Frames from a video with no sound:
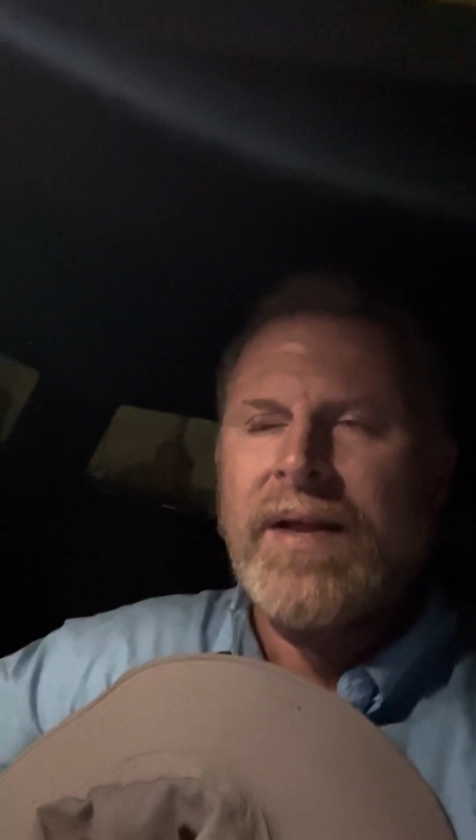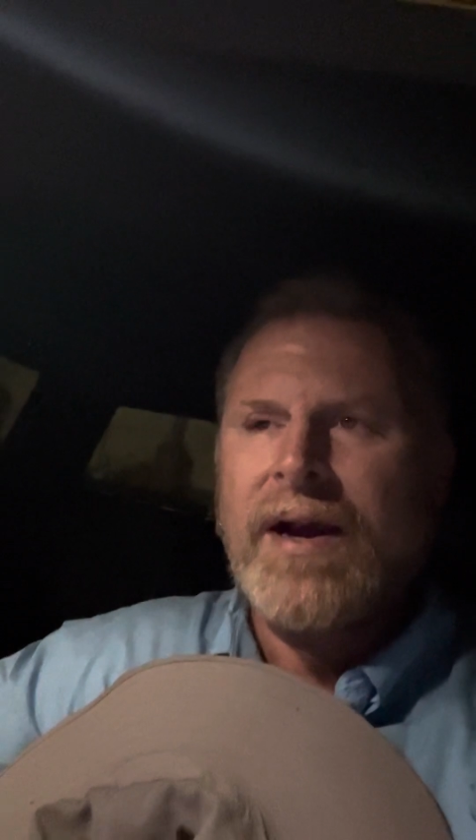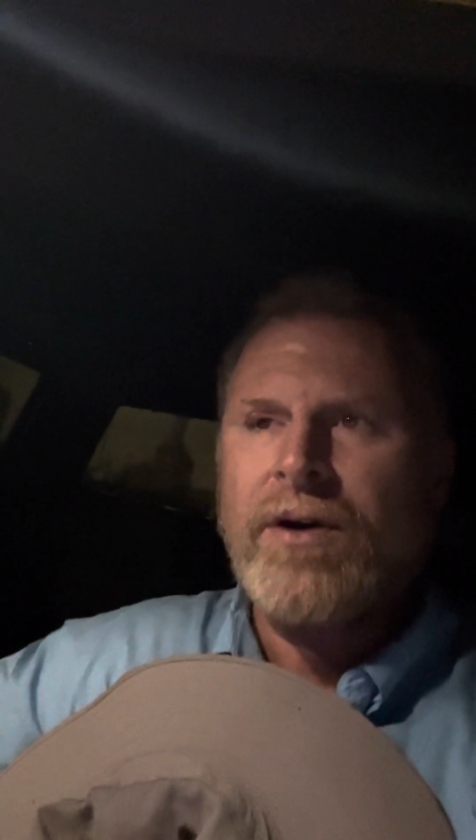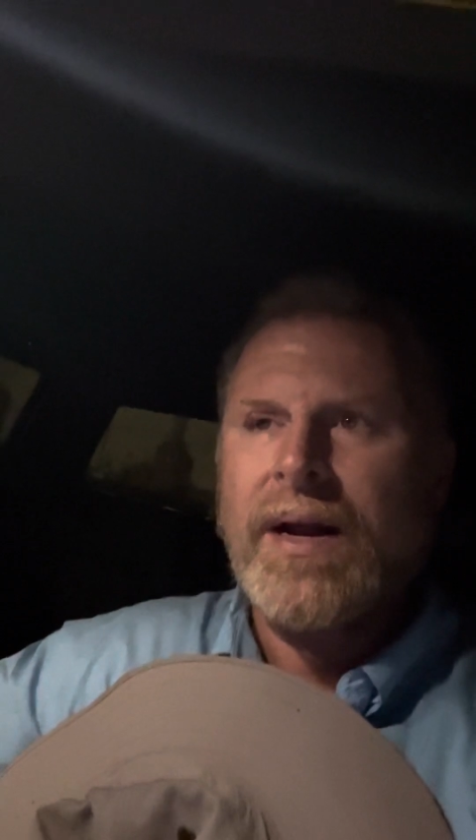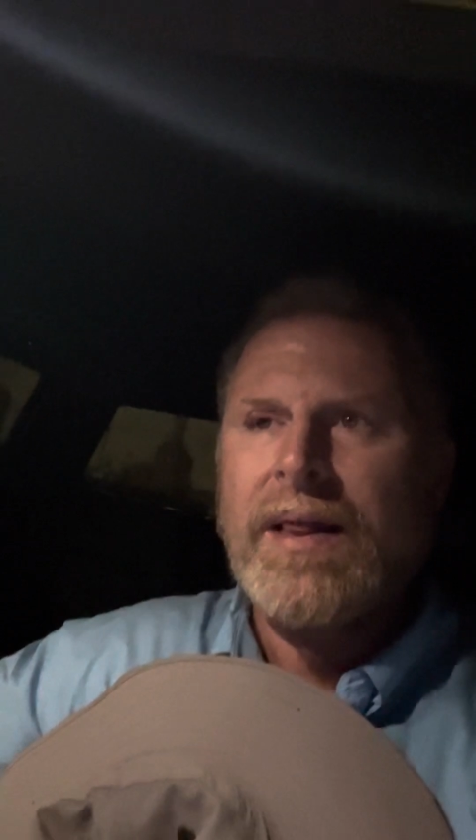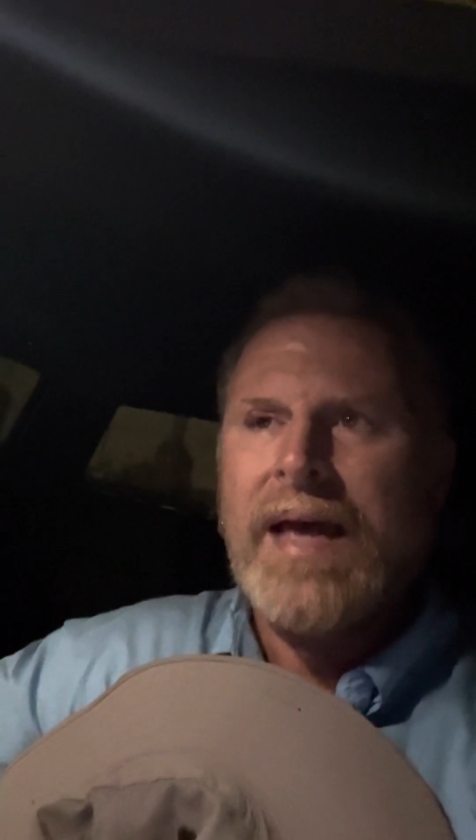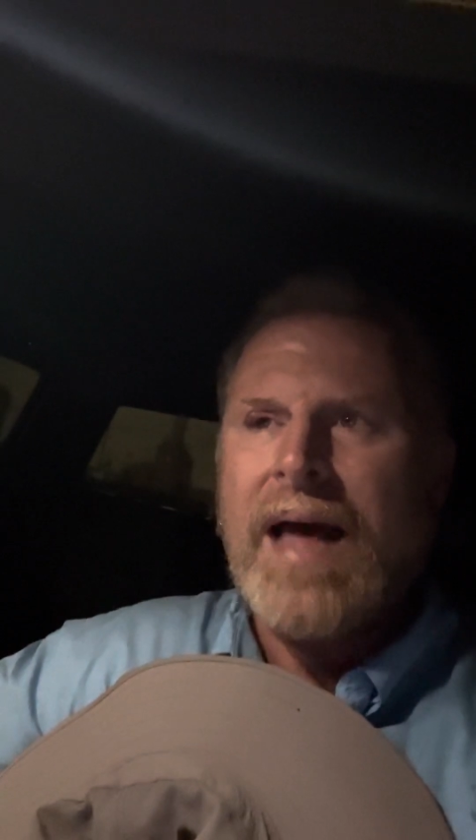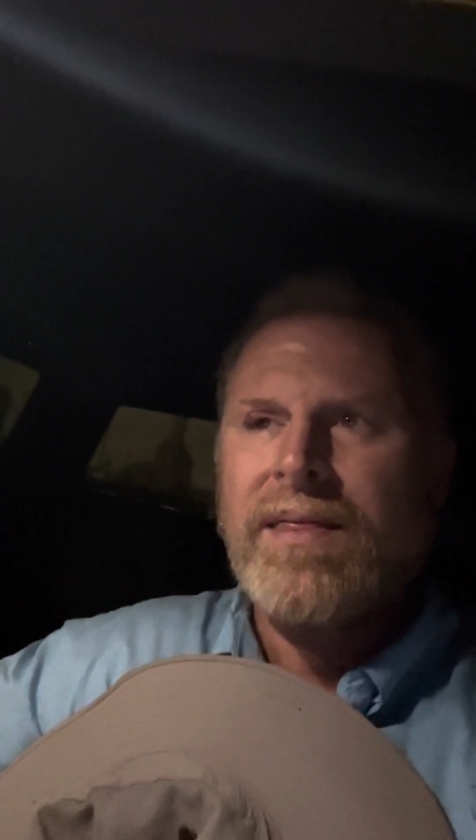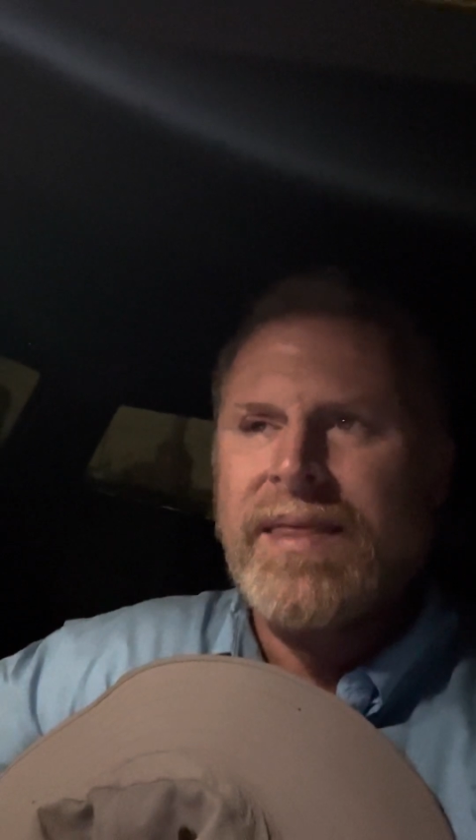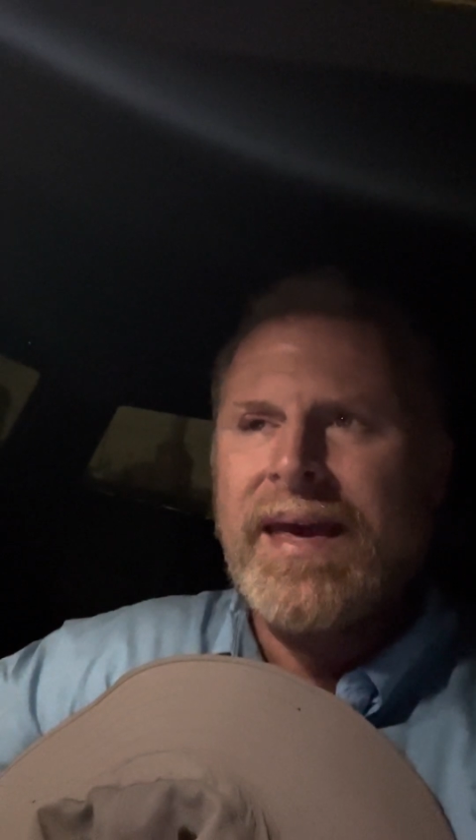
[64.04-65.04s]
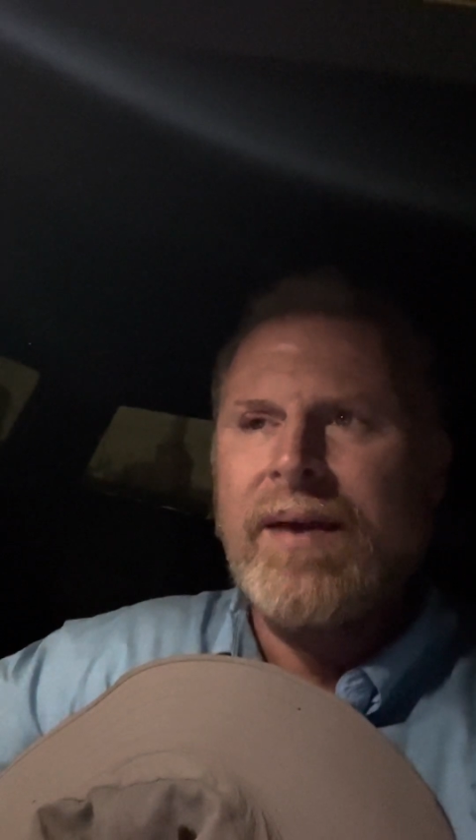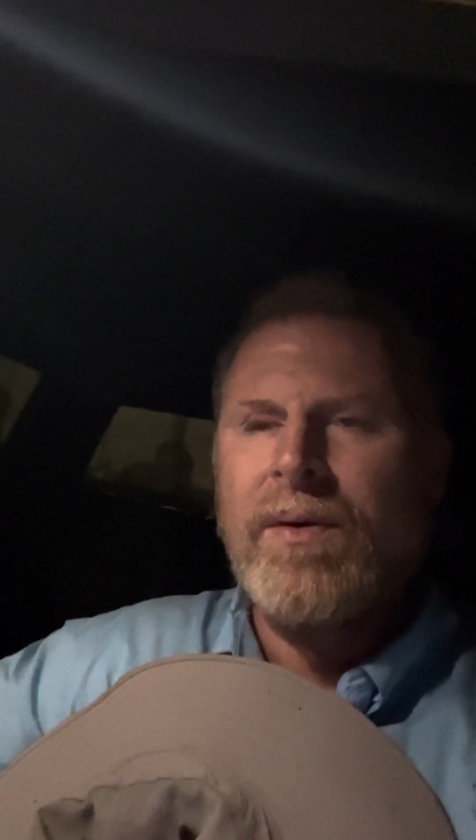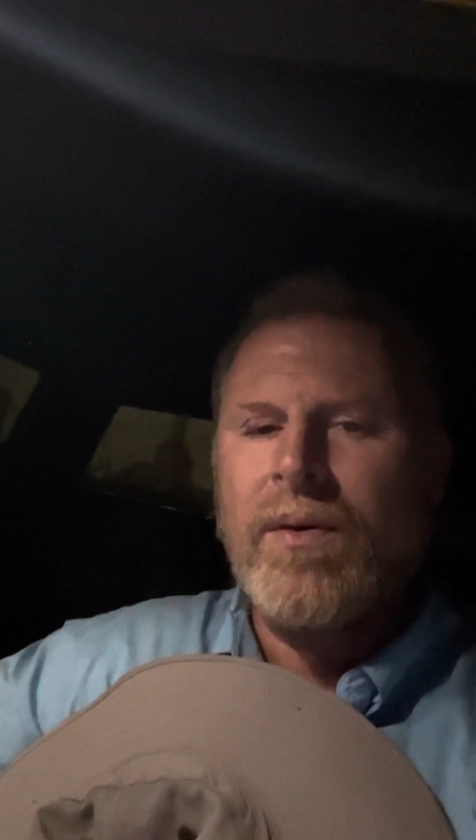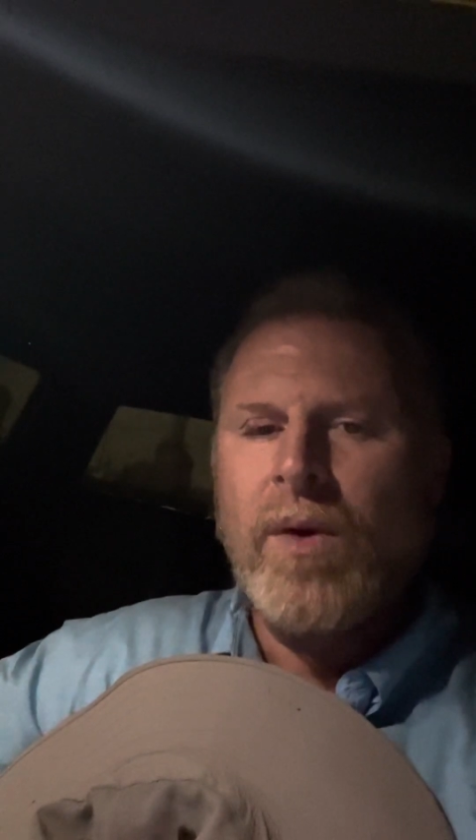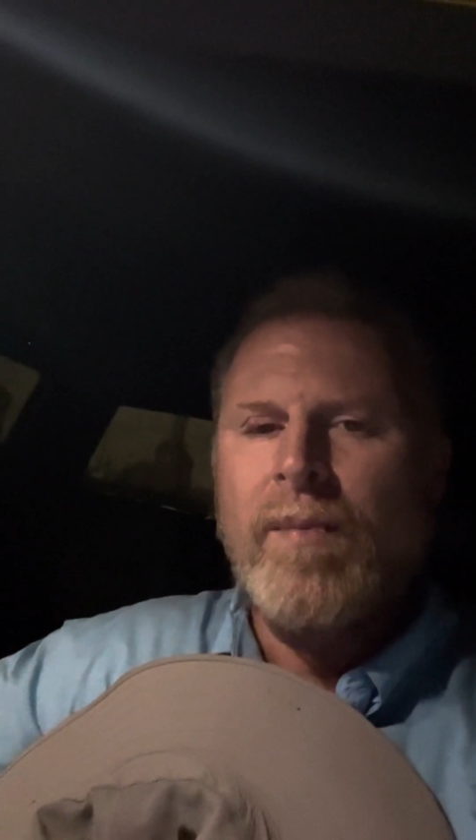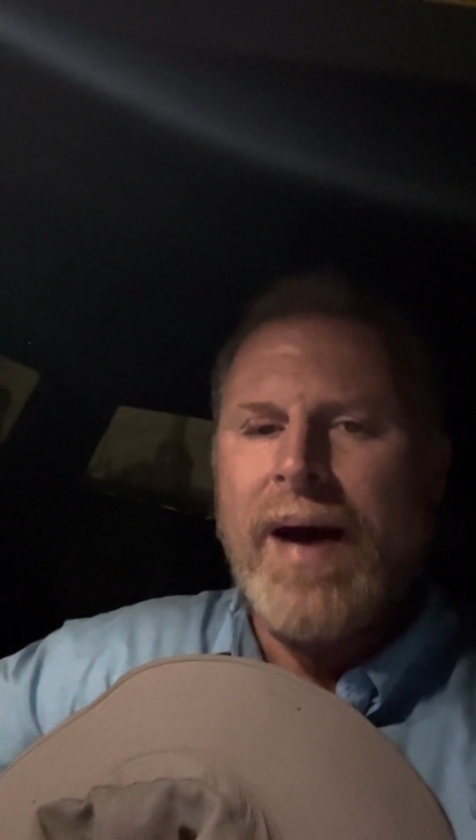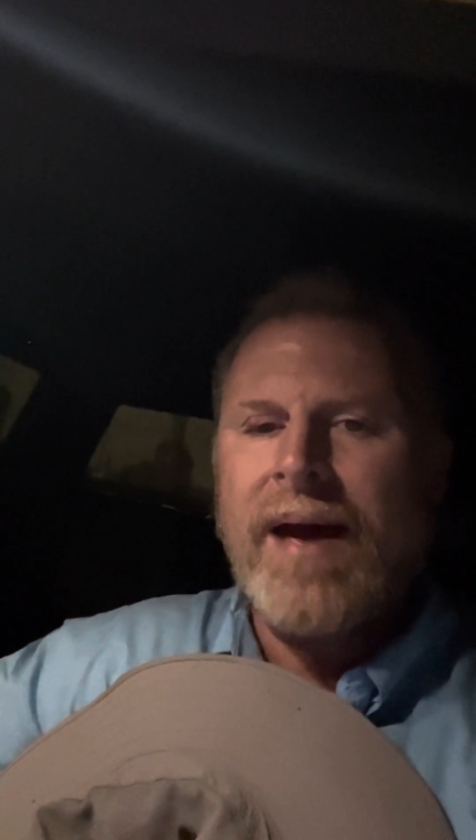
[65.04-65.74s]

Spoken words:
that correctly, I think we might